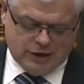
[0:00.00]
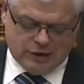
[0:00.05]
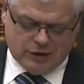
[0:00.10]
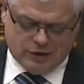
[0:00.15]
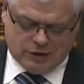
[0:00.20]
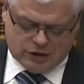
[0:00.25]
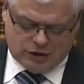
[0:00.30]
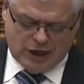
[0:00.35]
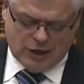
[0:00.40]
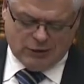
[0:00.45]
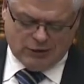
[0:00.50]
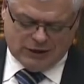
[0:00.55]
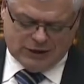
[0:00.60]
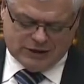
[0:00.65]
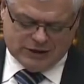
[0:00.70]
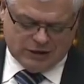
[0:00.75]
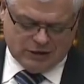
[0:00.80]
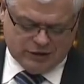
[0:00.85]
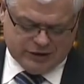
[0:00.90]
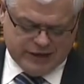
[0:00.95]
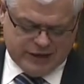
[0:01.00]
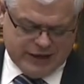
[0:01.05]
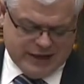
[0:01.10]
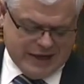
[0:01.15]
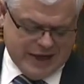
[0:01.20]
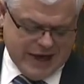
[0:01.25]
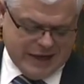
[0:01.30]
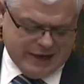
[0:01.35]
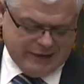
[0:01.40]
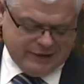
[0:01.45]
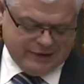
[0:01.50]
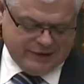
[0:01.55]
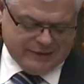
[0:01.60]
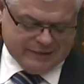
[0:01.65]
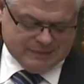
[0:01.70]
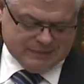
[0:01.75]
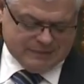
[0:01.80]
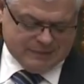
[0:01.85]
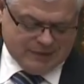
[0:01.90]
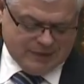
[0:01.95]
Intergenerational Day Canada.
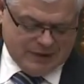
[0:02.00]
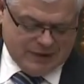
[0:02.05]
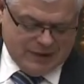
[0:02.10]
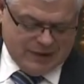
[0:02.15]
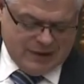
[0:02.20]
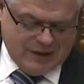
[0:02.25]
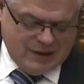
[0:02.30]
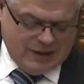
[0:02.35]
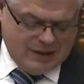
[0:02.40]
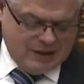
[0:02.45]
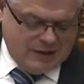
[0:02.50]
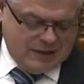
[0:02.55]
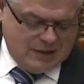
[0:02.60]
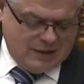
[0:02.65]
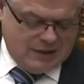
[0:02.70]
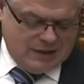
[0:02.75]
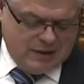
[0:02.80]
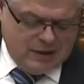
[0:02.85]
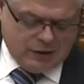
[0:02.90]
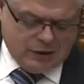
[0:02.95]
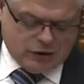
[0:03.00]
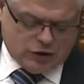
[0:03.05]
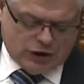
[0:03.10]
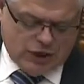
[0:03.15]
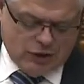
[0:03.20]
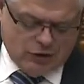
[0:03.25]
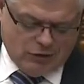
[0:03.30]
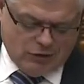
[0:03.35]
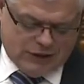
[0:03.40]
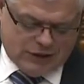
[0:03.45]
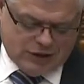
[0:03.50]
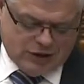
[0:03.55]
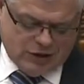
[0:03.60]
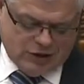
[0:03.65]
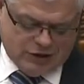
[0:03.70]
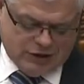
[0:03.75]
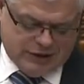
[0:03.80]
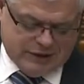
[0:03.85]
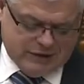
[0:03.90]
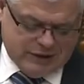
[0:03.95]

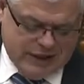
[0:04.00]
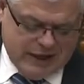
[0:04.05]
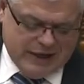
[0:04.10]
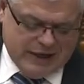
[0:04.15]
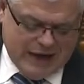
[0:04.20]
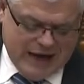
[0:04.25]
Intergenerational Day